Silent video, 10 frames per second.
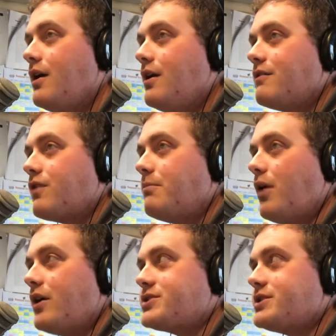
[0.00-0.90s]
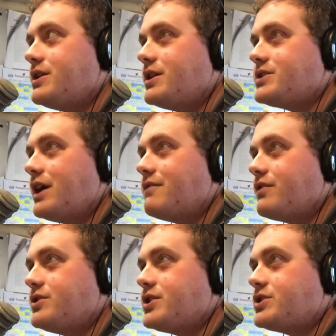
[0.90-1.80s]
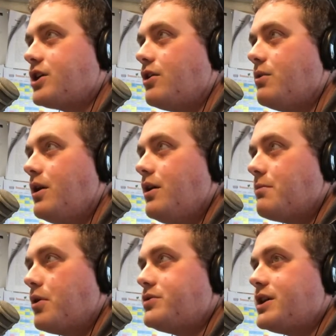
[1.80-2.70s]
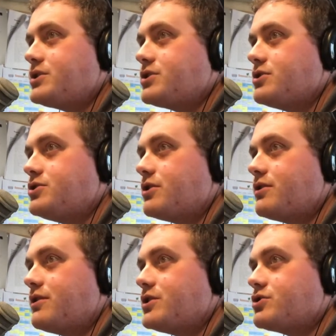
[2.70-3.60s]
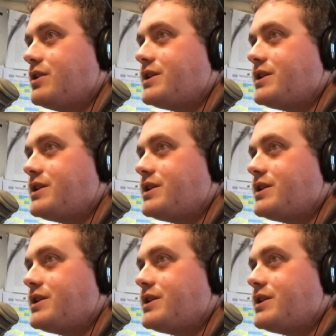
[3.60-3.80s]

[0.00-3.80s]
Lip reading: From Boston to San Francisco, protesters took to the streets